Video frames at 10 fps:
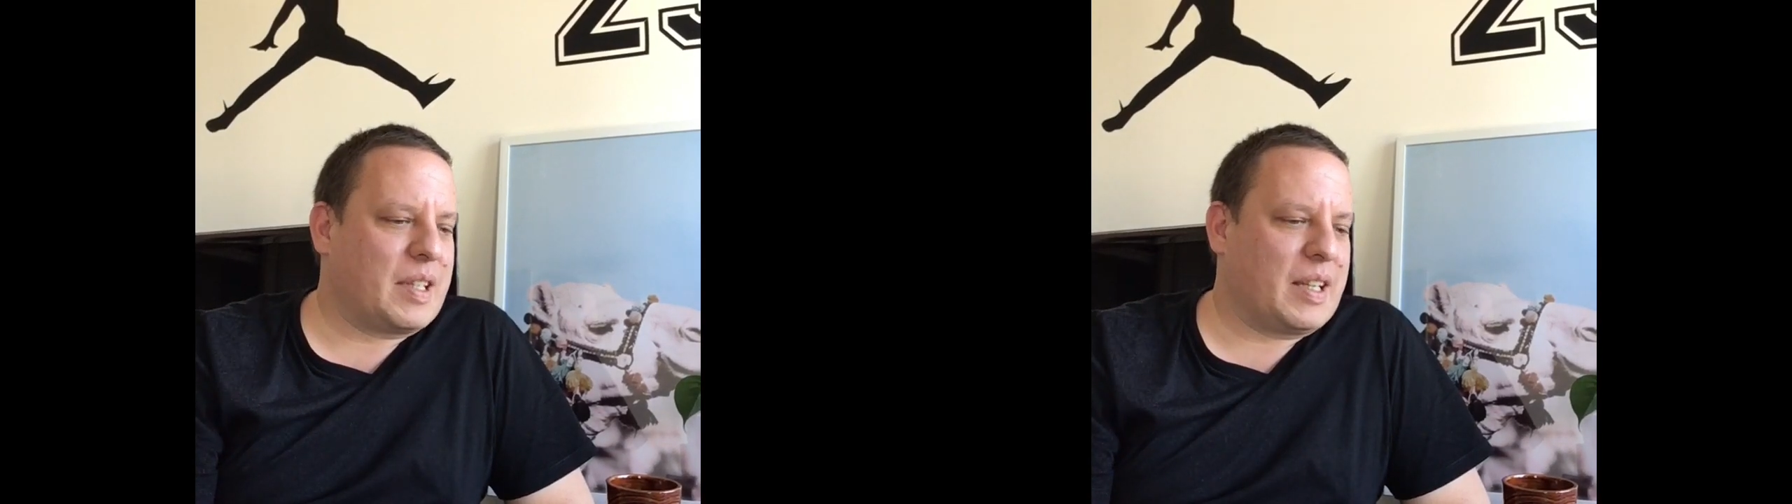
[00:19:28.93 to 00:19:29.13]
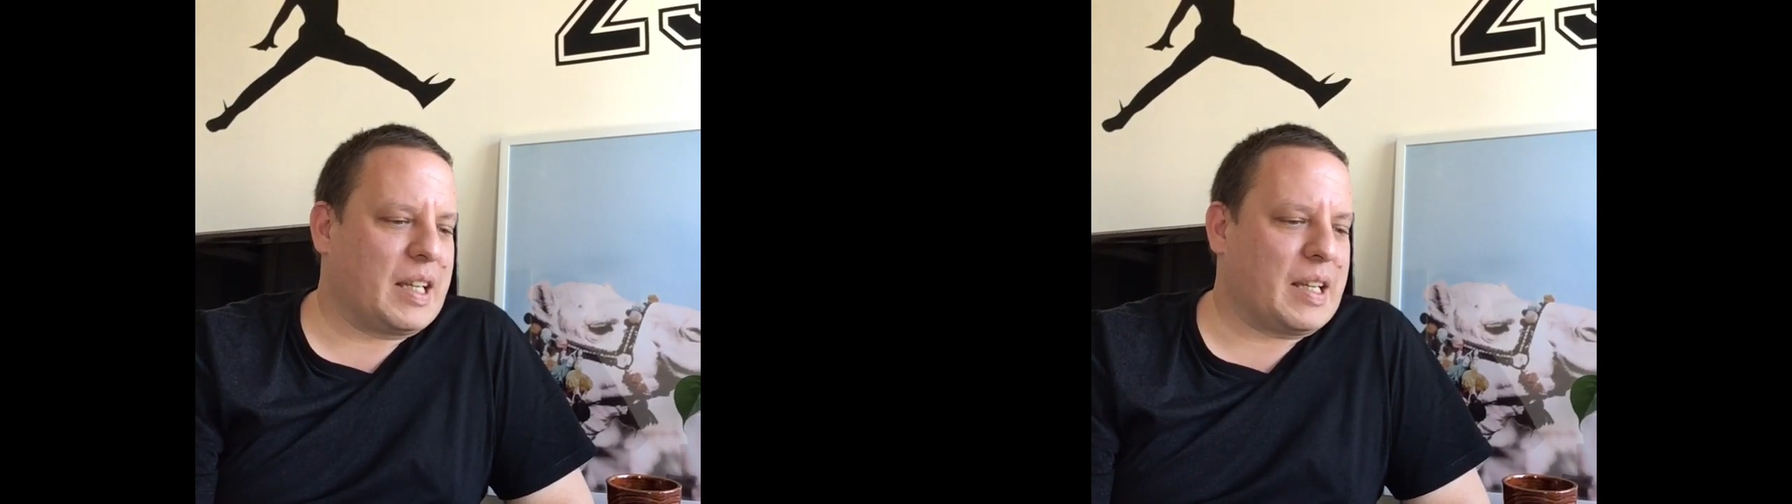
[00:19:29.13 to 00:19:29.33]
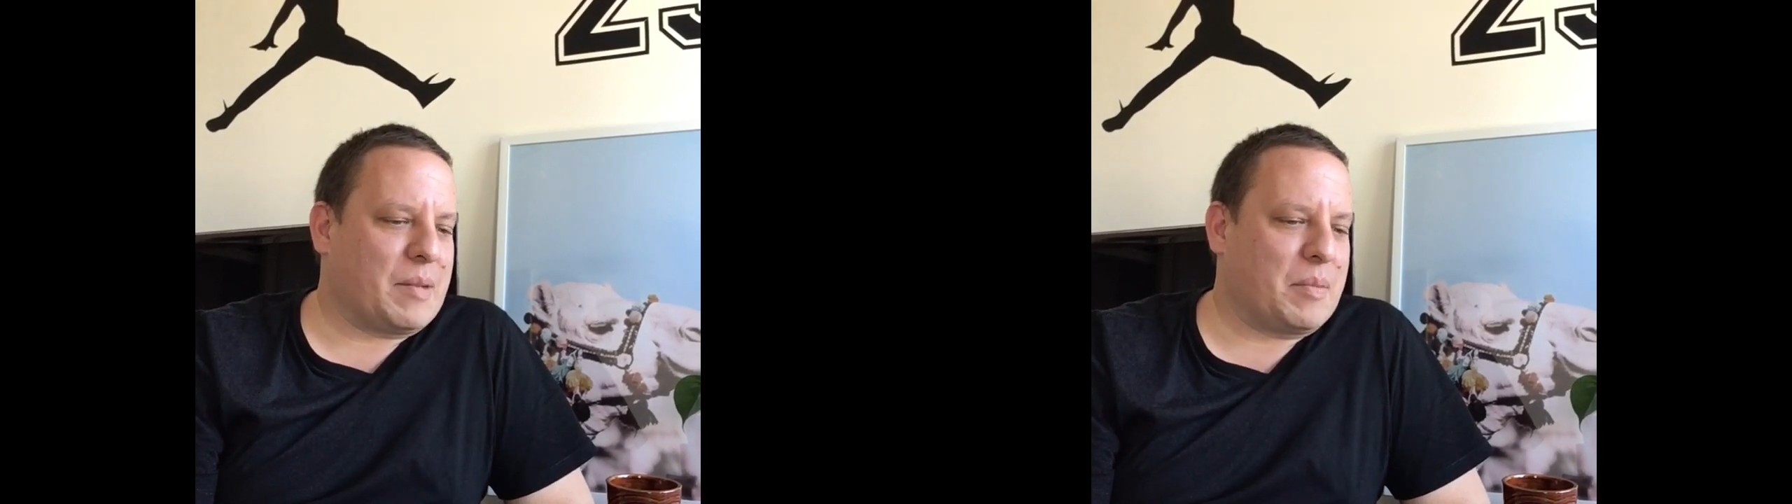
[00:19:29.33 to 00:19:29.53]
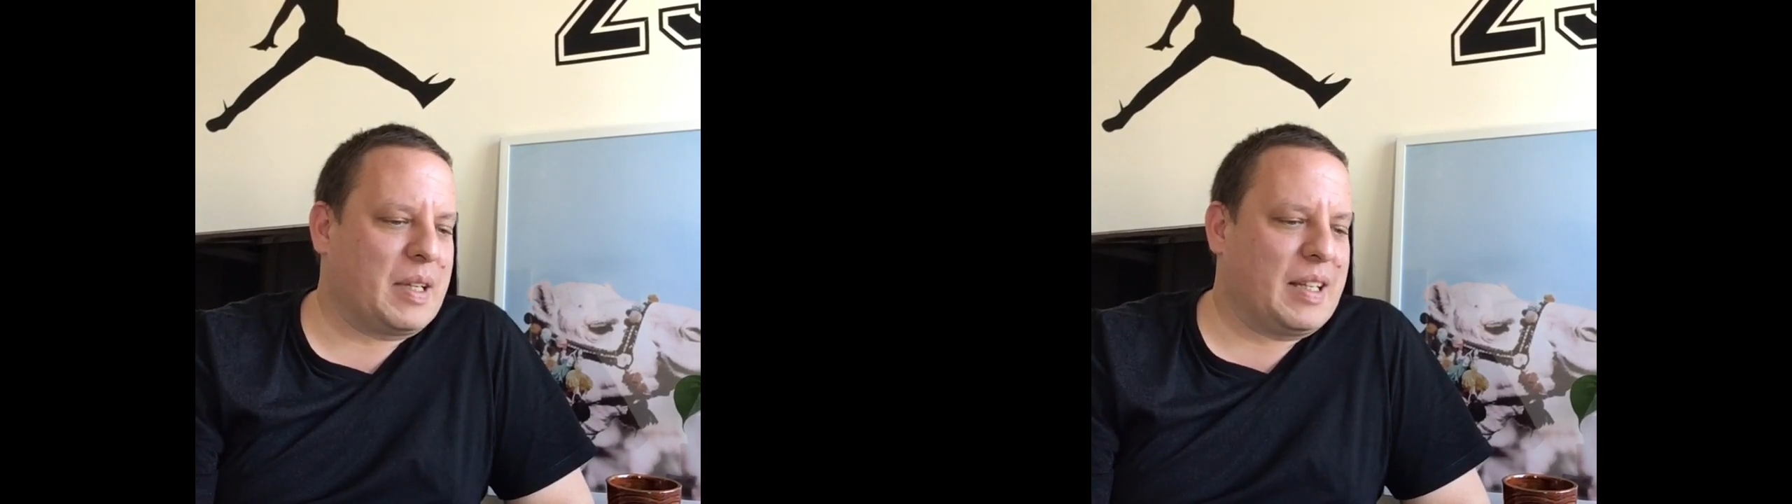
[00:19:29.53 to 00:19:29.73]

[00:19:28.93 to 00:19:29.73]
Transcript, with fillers: um,